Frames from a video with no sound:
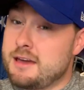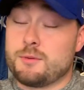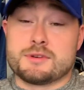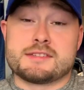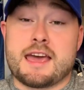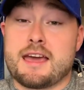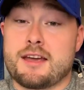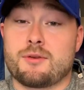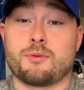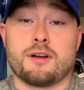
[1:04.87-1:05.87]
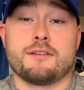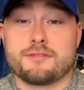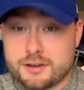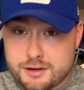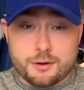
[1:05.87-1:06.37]
it was a
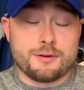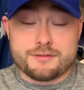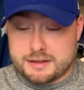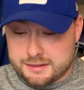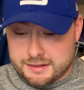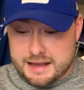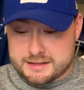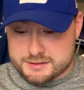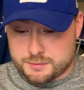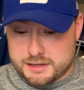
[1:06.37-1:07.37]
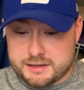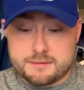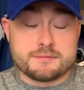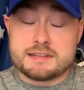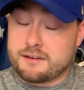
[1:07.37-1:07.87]
rough go of it last
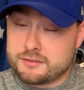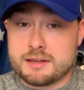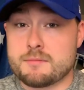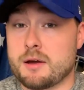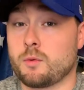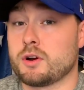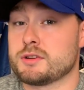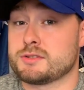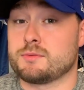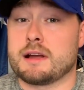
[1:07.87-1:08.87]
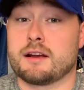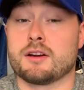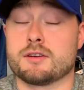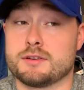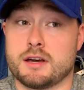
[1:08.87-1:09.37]
week. Definitely my worst
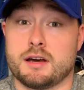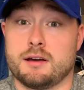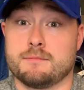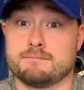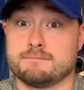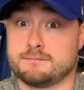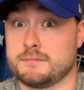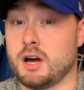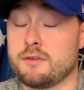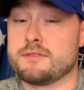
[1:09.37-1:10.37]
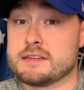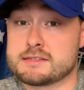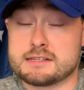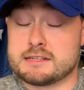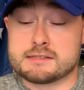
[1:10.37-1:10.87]
record of
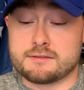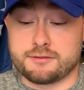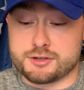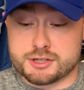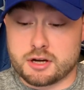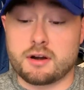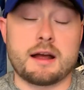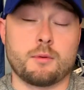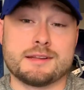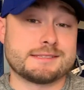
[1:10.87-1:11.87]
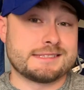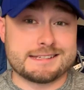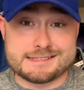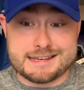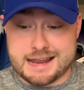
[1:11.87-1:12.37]
this season for sure. I went
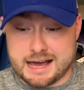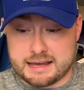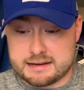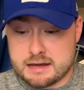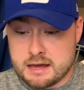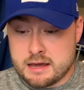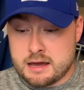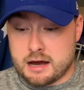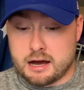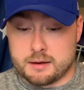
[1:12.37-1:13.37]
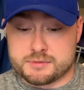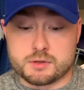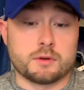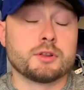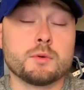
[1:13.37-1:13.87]
6-9.
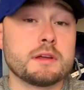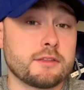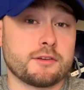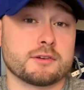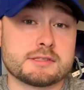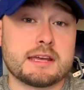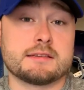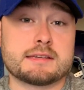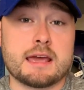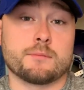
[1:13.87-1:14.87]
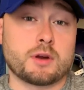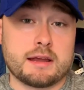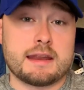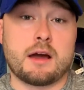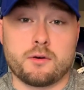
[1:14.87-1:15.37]
So including Thursday's game
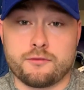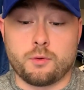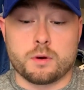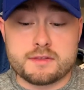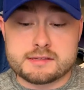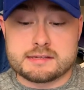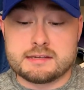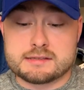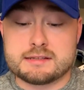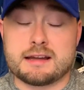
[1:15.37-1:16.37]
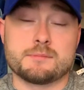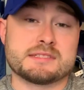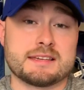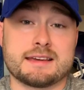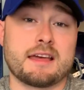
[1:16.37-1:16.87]
right now for the season, I'm
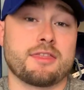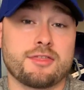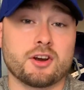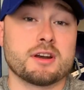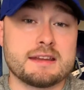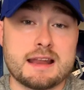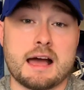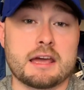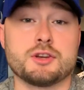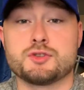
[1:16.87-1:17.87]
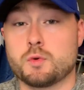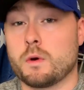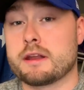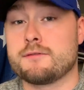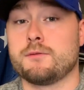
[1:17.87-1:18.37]
sitting at
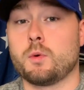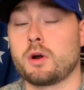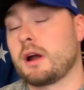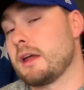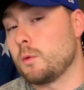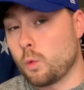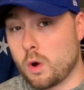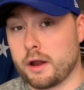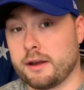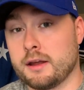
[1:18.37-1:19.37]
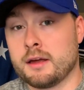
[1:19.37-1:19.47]
39-24-1.